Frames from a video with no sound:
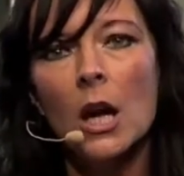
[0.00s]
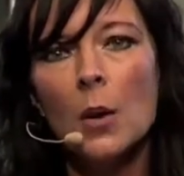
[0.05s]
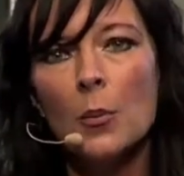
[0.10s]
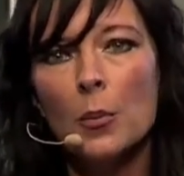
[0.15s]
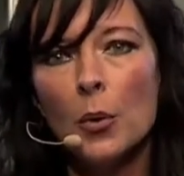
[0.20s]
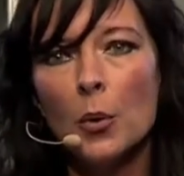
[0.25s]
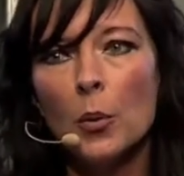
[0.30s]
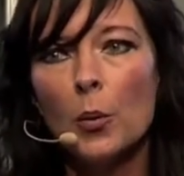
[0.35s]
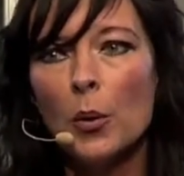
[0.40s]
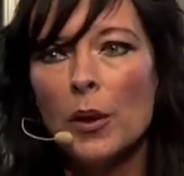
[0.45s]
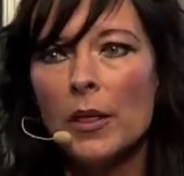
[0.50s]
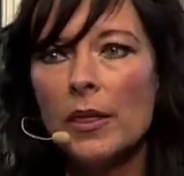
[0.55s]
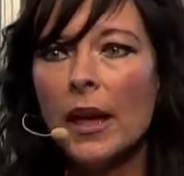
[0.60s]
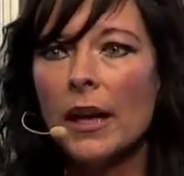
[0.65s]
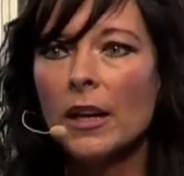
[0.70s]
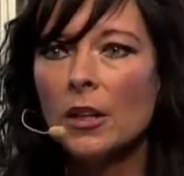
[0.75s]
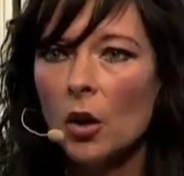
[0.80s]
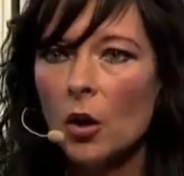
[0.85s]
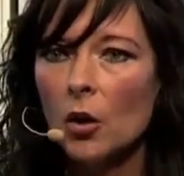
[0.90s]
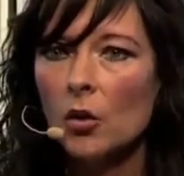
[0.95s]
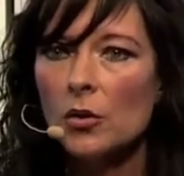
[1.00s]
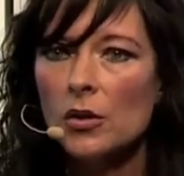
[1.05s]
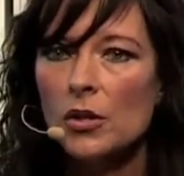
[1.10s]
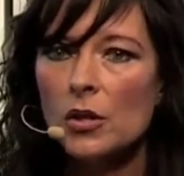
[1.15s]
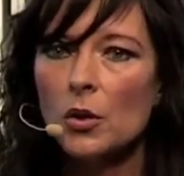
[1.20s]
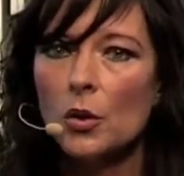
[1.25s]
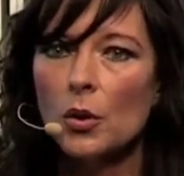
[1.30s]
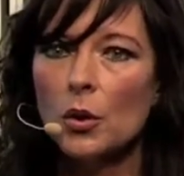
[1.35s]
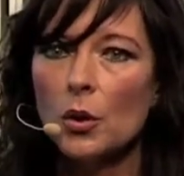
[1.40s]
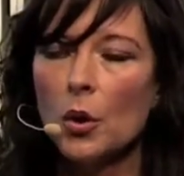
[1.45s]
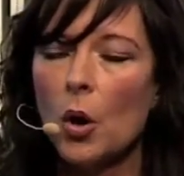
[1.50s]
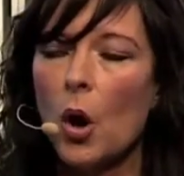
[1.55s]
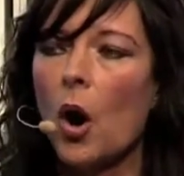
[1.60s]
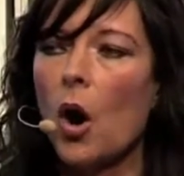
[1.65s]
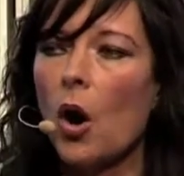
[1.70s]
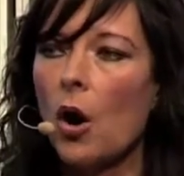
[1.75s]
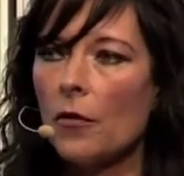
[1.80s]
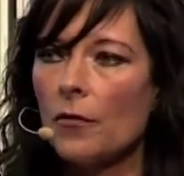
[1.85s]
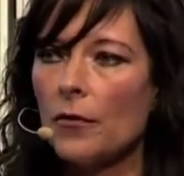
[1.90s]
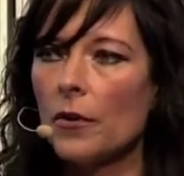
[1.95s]
but we then also
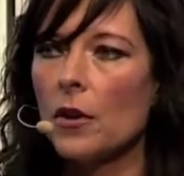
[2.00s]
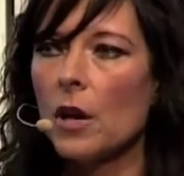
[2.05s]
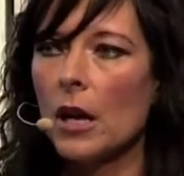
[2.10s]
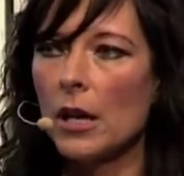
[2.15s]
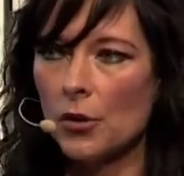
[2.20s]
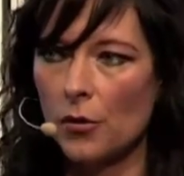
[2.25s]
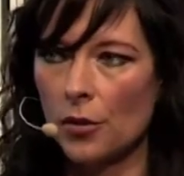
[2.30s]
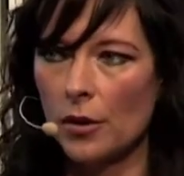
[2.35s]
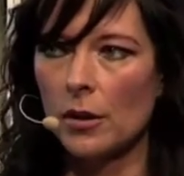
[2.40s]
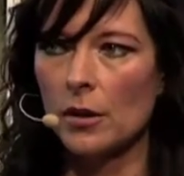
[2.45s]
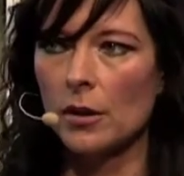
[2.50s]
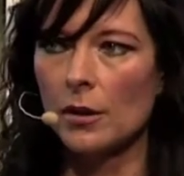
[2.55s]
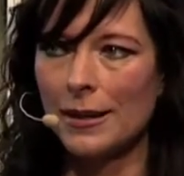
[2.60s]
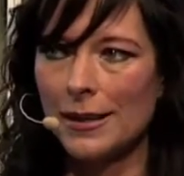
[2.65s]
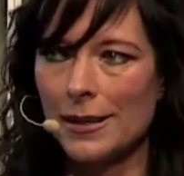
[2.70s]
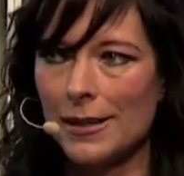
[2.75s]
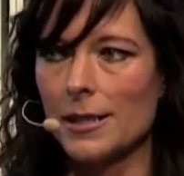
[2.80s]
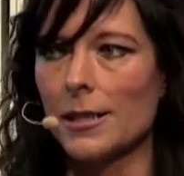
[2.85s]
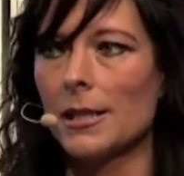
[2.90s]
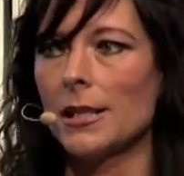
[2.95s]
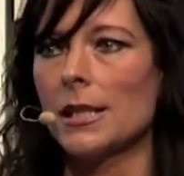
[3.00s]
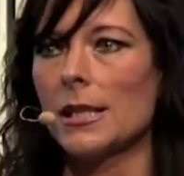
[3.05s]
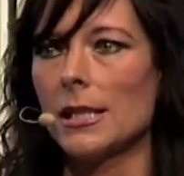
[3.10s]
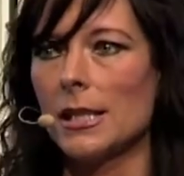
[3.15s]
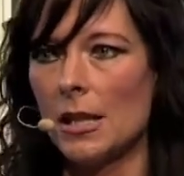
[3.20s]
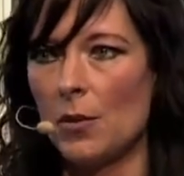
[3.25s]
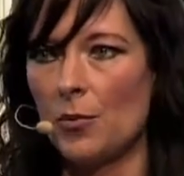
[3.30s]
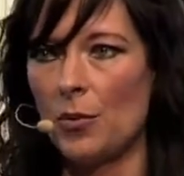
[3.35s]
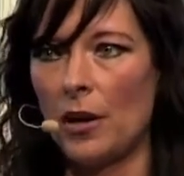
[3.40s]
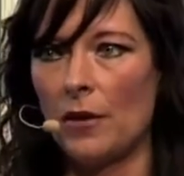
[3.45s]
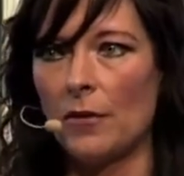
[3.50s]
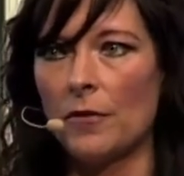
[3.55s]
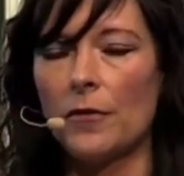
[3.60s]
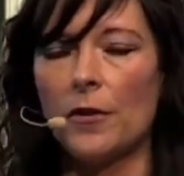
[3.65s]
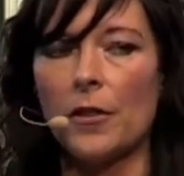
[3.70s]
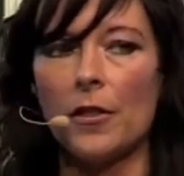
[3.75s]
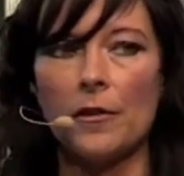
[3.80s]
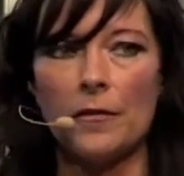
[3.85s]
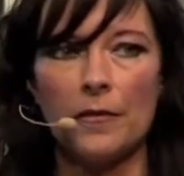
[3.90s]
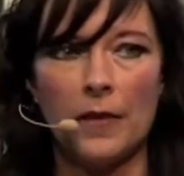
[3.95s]
offer a critical incident debrief for
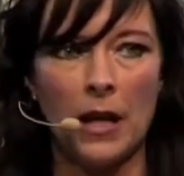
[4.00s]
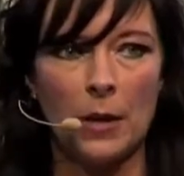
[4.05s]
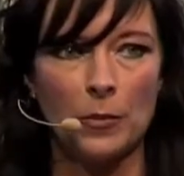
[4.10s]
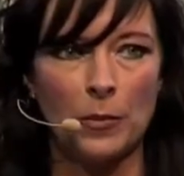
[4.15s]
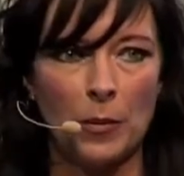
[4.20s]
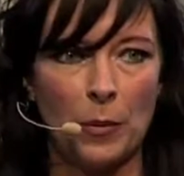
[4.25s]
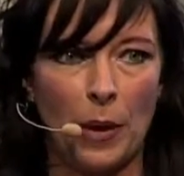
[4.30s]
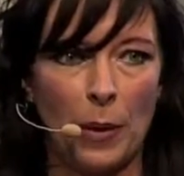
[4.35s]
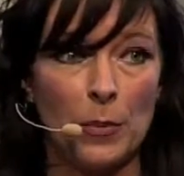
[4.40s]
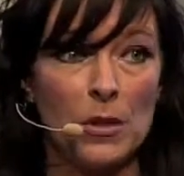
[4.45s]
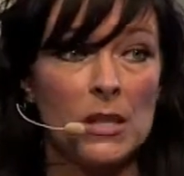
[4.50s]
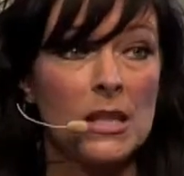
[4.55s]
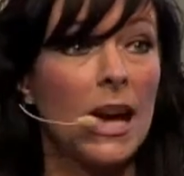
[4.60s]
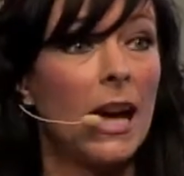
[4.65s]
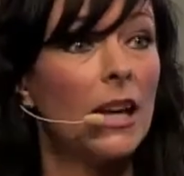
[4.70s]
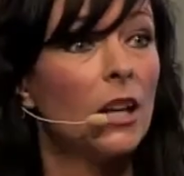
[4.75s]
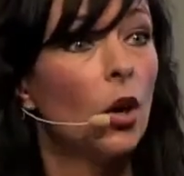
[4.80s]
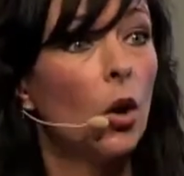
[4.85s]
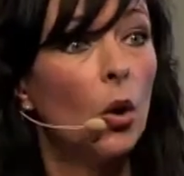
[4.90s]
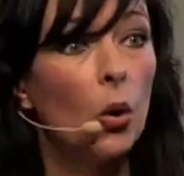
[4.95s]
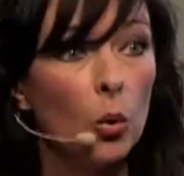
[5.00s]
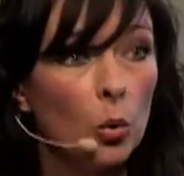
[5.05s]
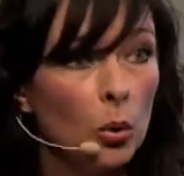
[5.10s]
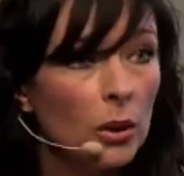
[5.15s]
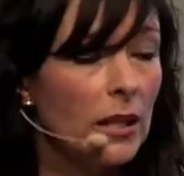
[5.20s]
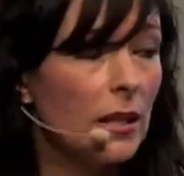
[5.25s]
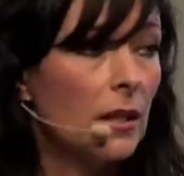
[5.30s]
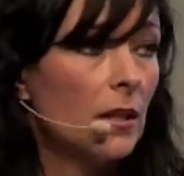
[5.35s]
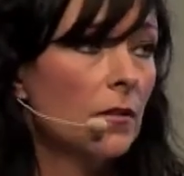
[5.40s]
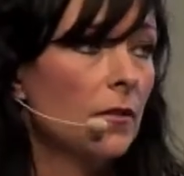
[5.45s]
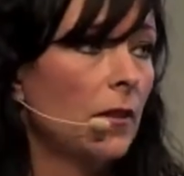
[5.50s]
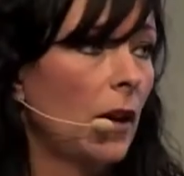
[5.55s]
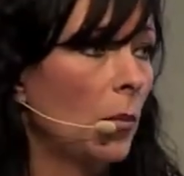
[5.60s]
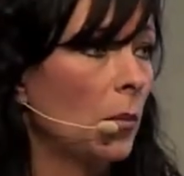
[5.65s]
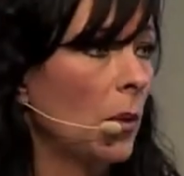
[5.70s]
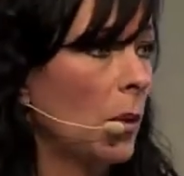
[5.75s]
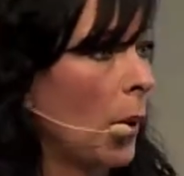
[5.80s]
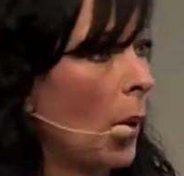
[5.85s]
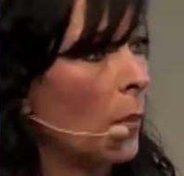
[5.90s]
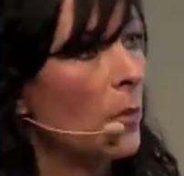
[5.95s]
the family members, and only the
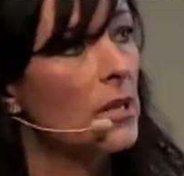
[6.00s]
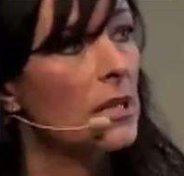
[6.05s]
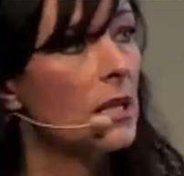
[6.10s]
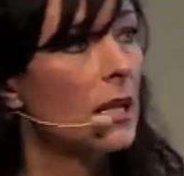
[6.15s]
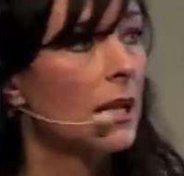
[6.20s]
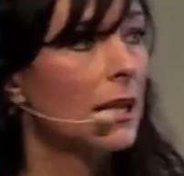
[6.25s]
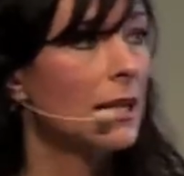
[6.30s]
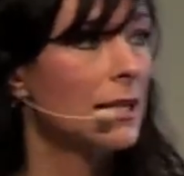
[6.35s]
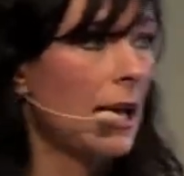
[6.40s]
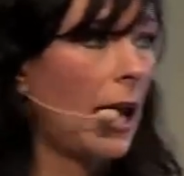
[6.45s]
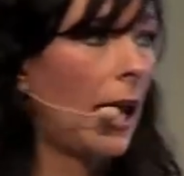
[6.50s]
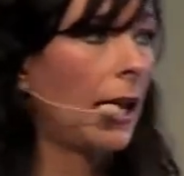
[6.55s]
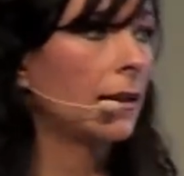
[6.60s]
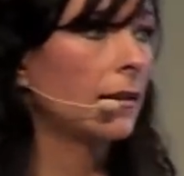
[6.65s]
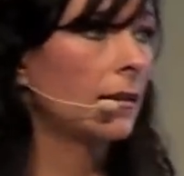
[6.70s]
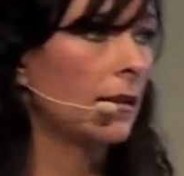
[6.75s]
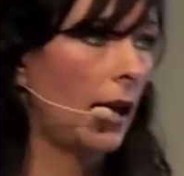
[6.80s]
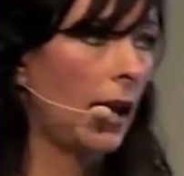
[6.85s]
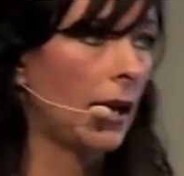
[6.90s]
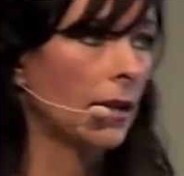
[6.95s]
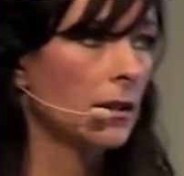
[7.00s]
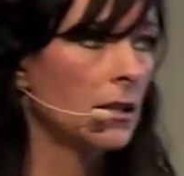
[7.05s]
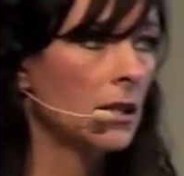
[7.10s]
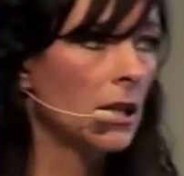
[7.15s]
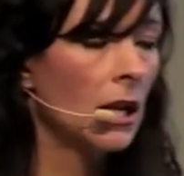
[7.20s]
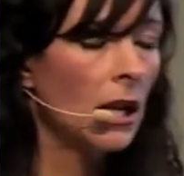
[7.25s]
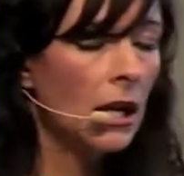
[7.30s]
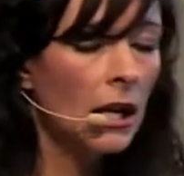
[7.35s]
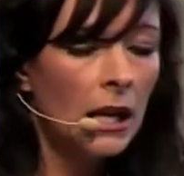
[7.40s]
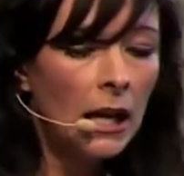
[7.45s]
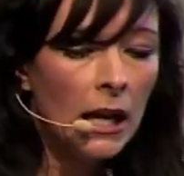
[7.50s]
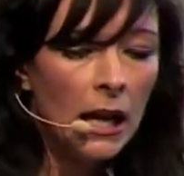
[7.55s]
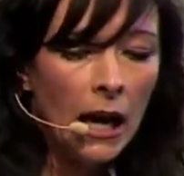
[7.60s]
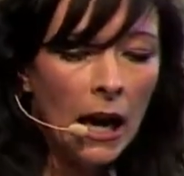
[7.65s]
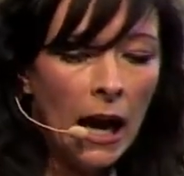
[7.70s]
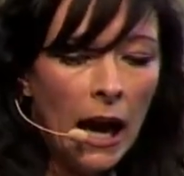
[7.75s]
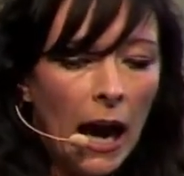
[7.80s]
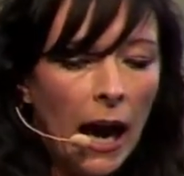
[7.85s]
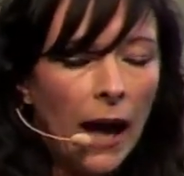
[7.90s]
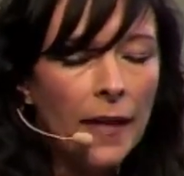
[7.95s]
family members can attend that.
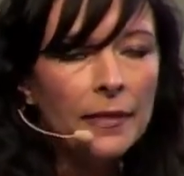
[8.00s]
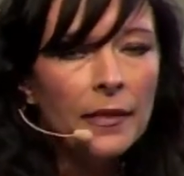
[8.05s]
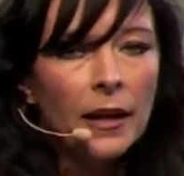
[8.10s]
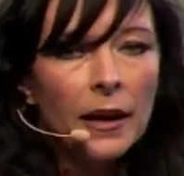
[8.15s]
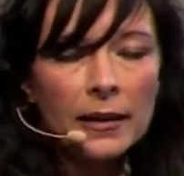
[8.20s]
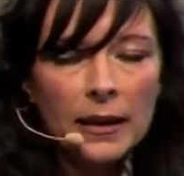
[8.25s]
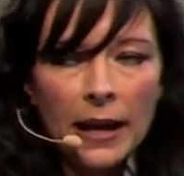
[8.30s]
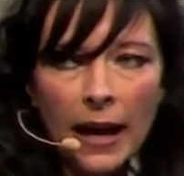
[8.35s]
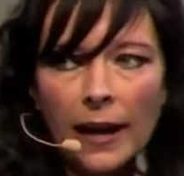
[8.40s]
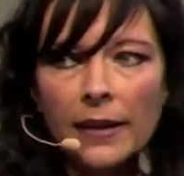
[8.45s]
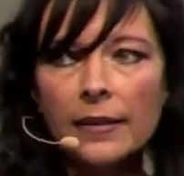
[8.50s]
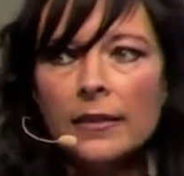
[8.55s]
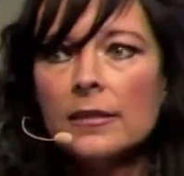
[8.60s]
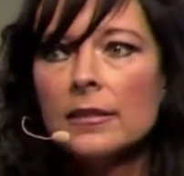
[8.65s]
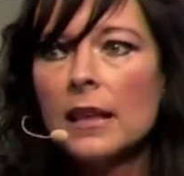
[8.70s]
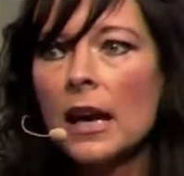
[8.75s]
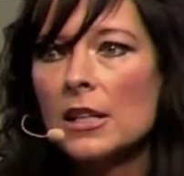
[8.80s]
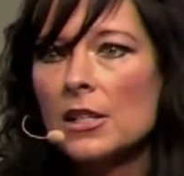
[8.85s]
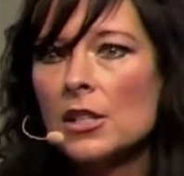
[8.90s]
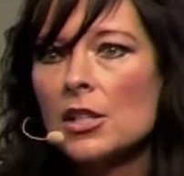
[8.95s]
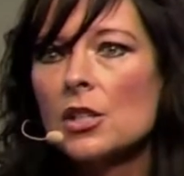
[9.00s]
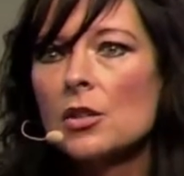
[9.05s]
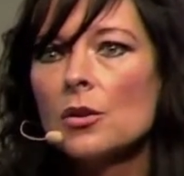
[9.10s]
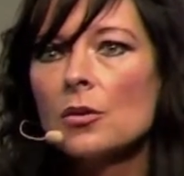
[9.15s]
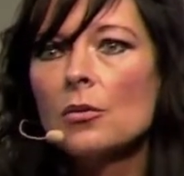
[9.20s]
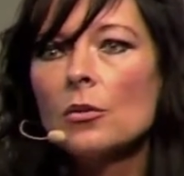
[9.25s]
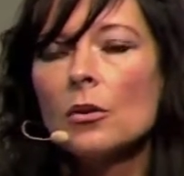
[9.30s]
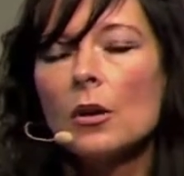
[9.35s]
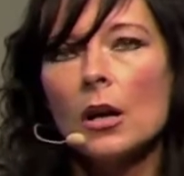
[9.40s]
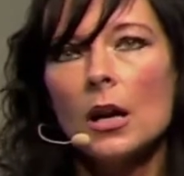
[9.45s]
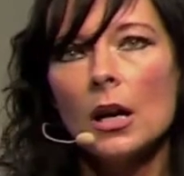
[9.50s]
And again, that's to